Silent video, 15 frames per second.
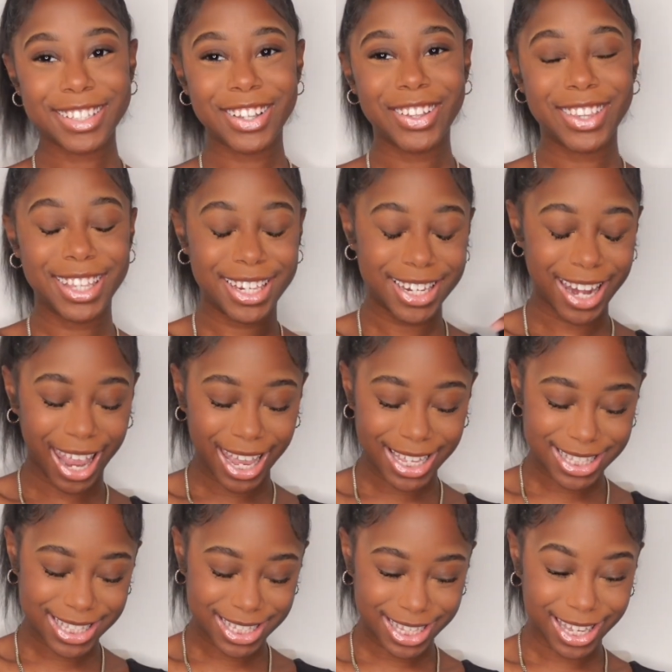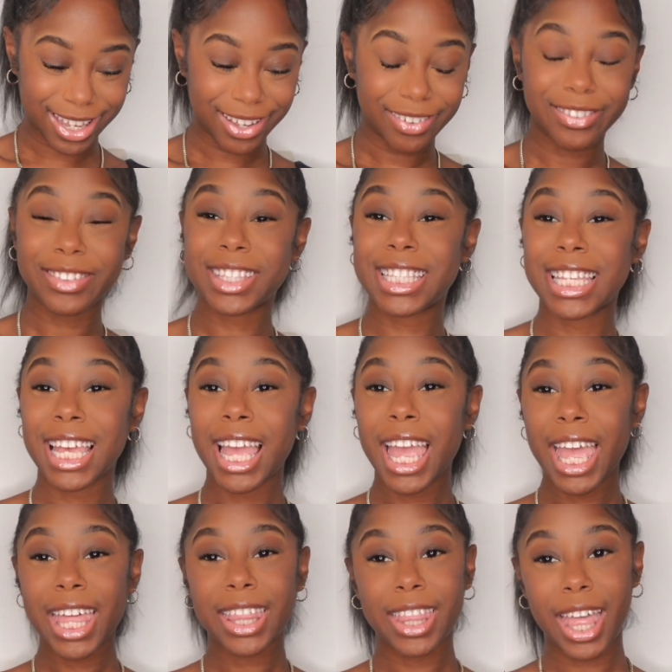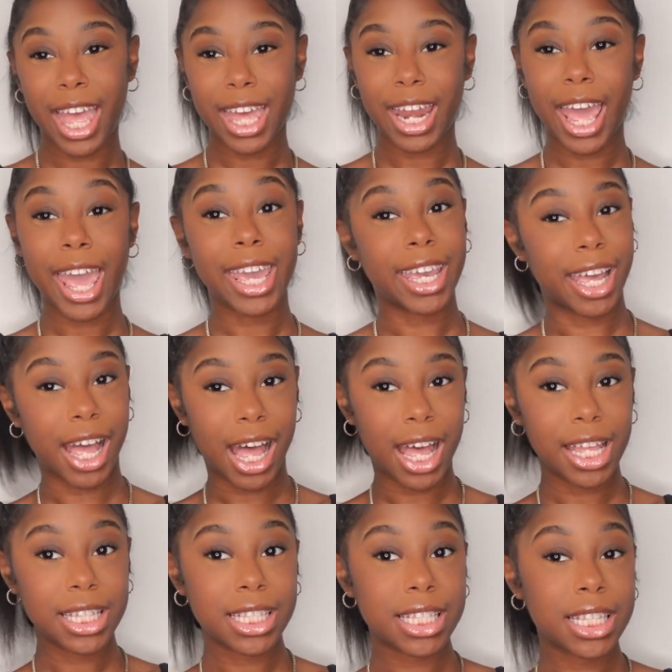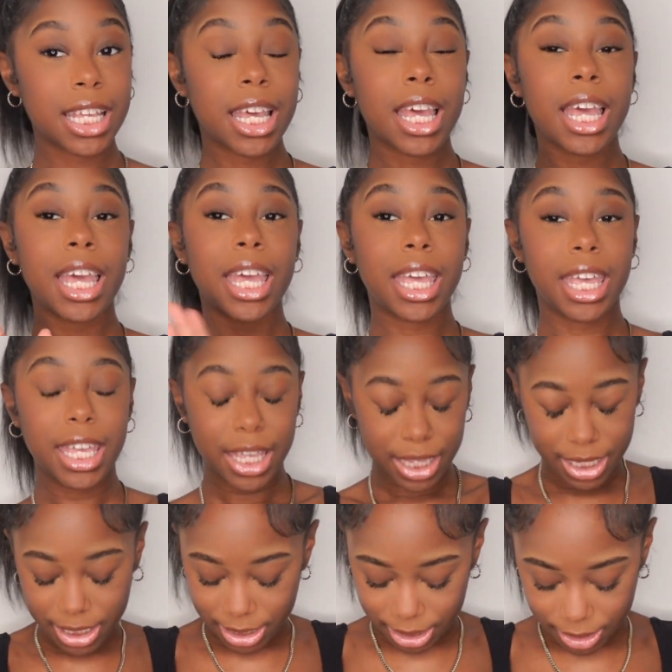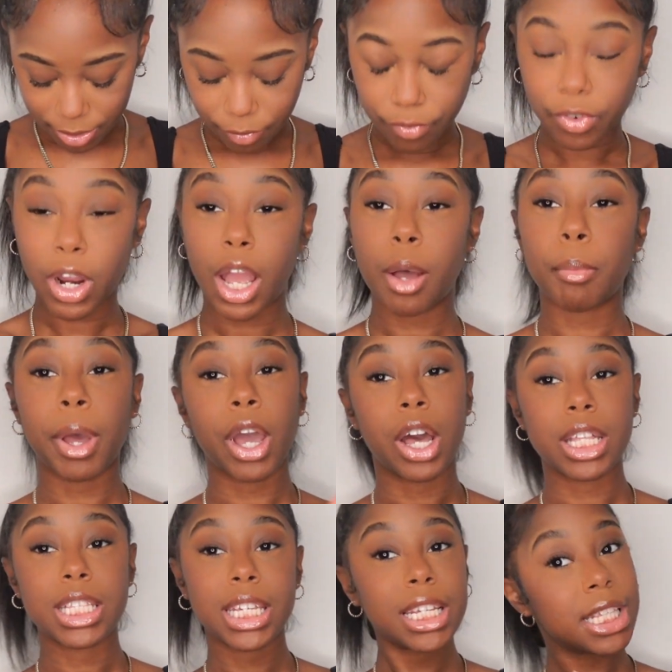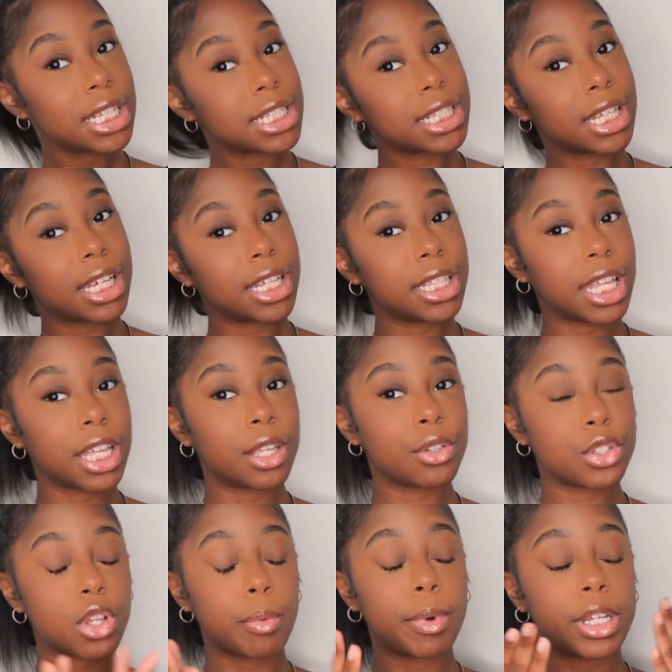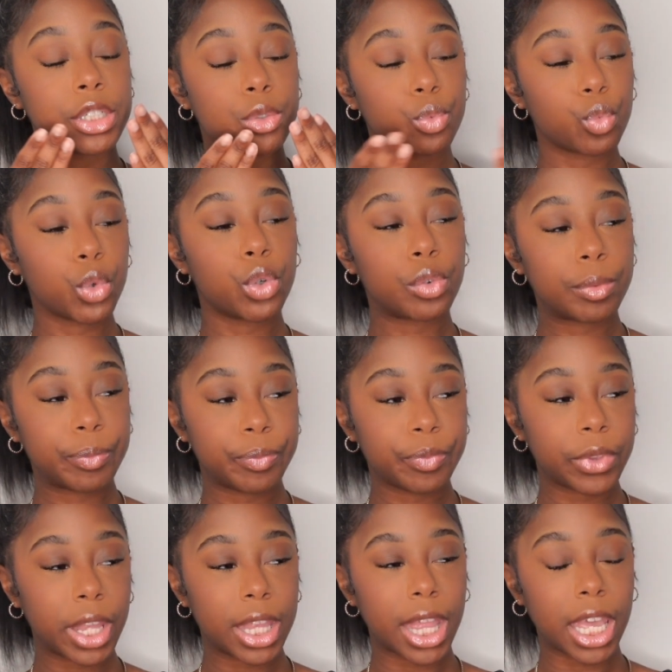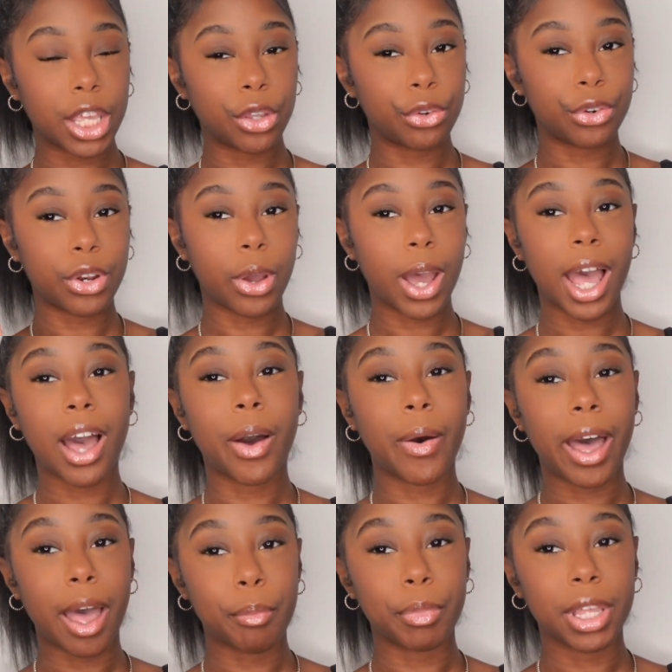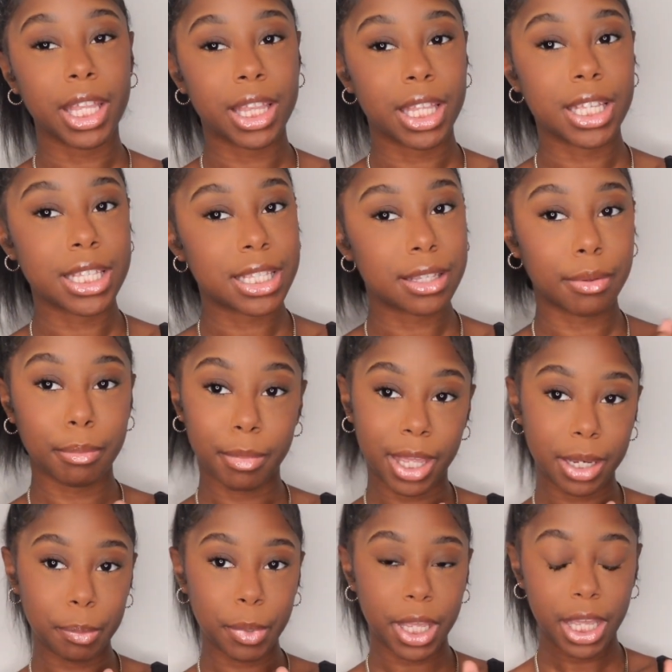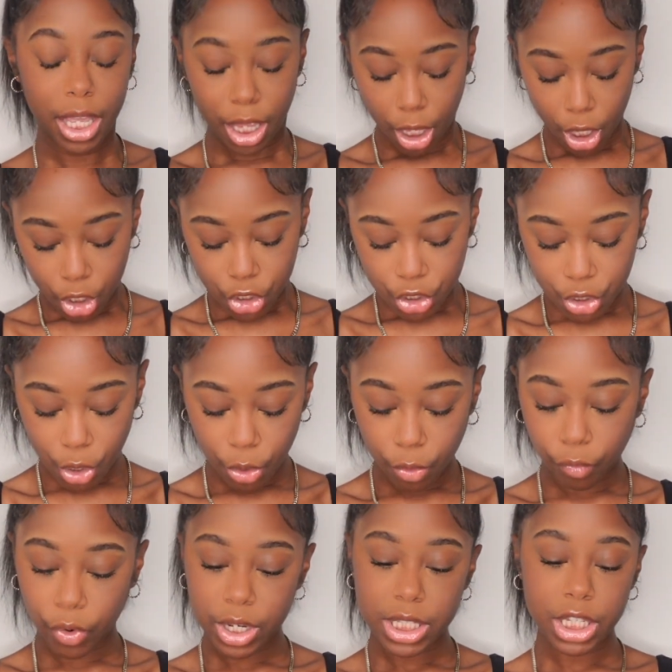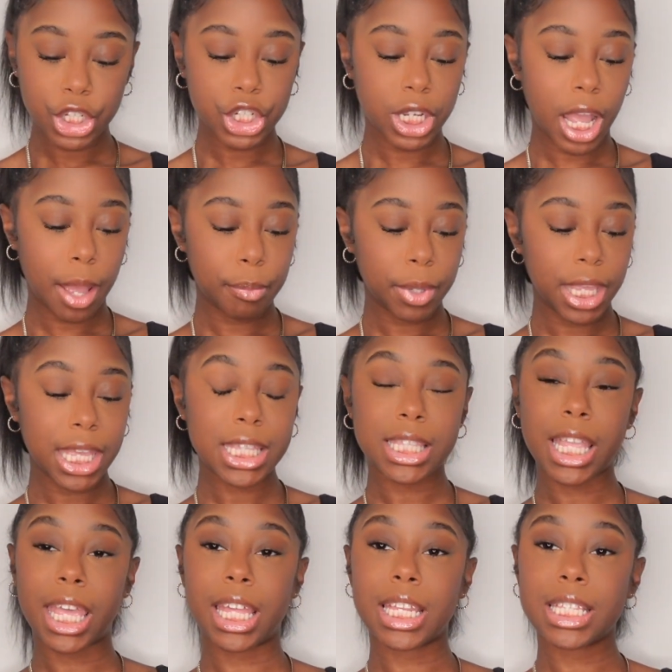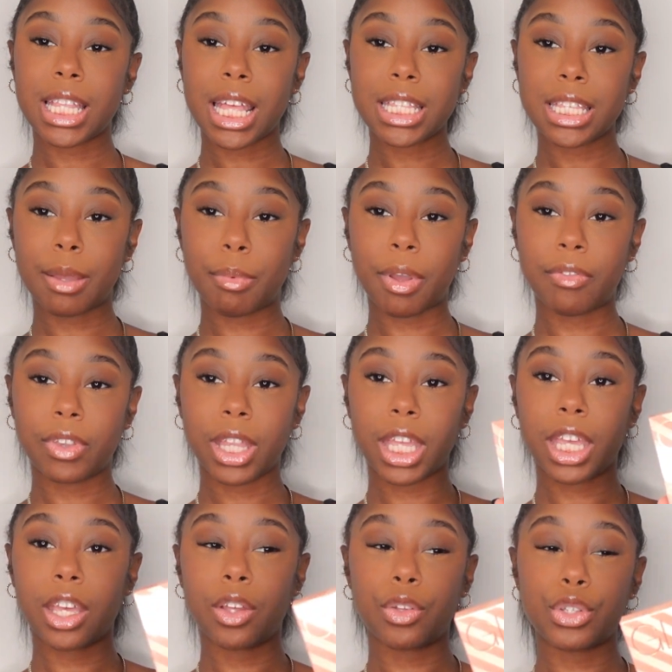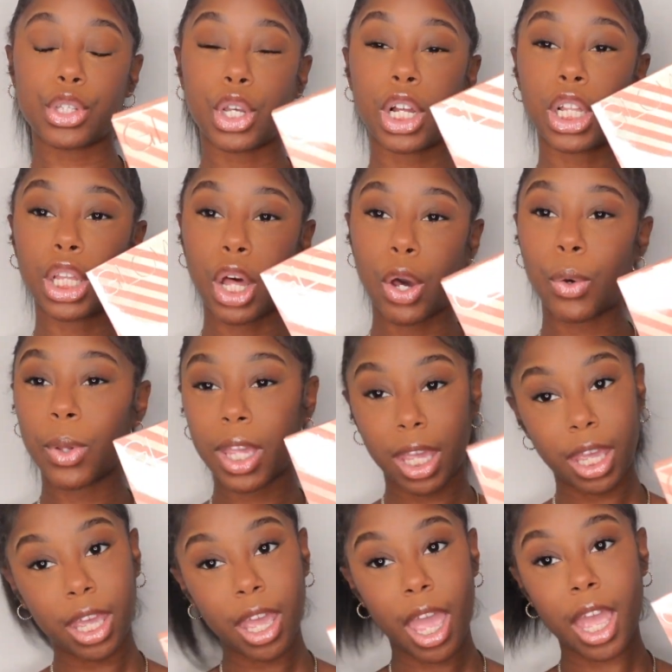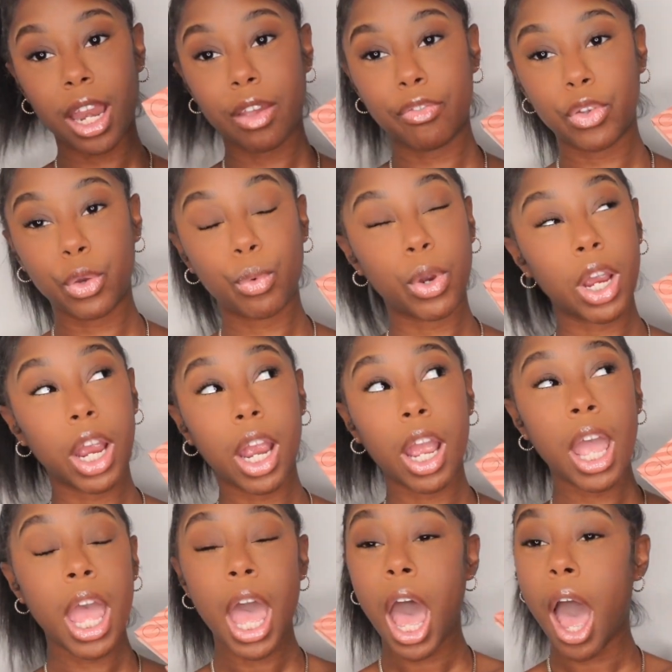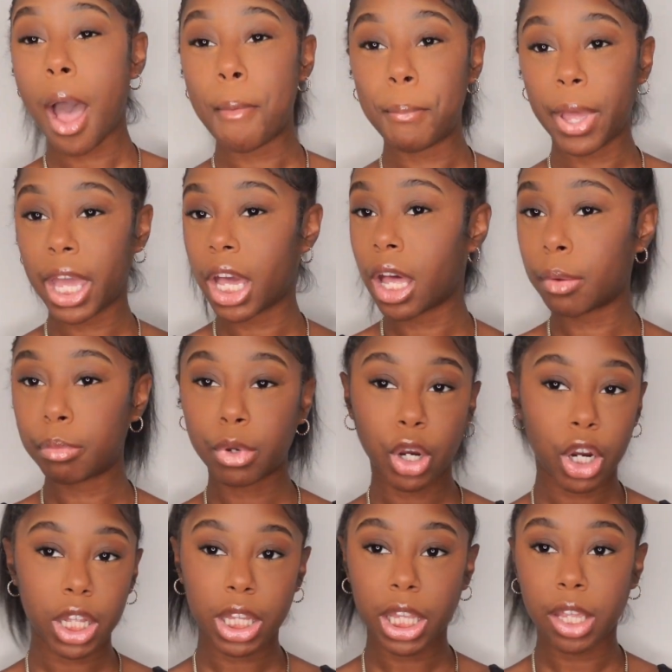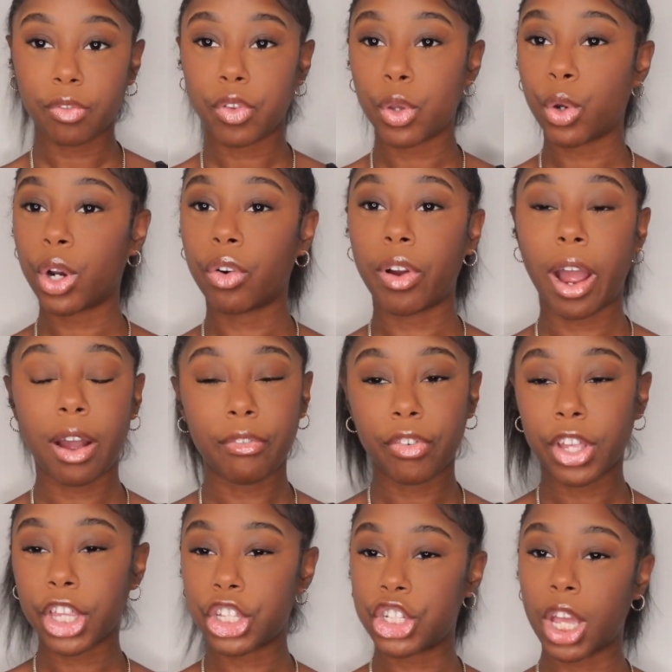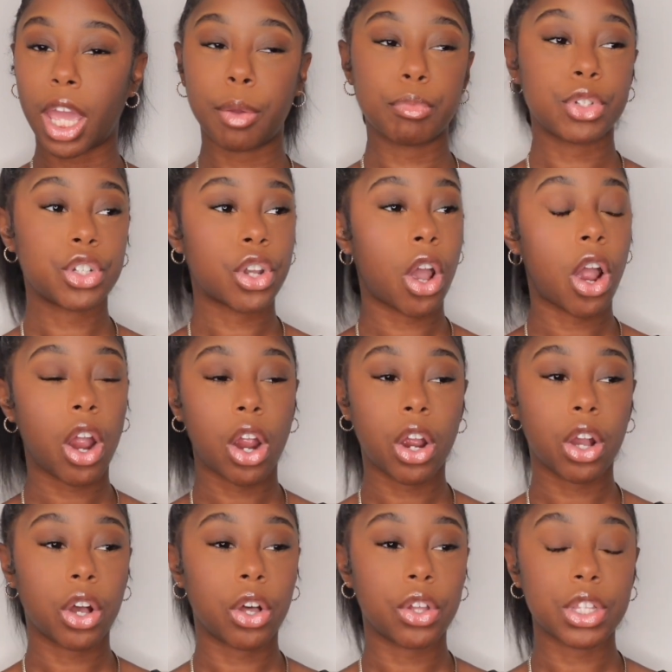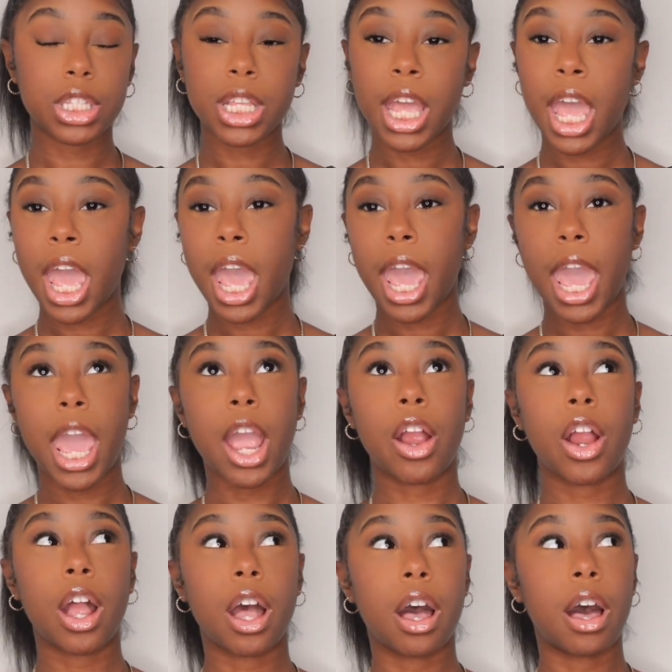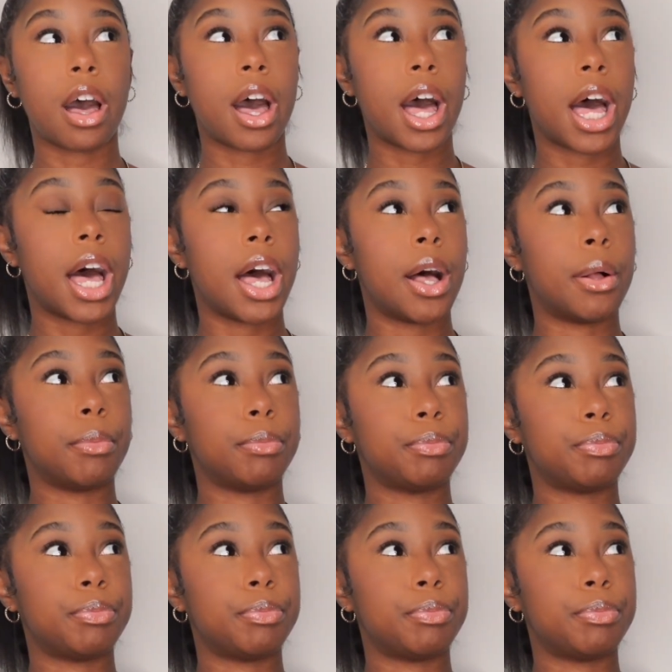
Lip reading: So the next gift that I got is from my Auntie Elisa. Thank you so much. Like, you don't know how happy this made me. So the first thing she got me is the Anastasia Beverly Hills Glow Kit. And if you were a makeup girly, if you were around for the James Charles era,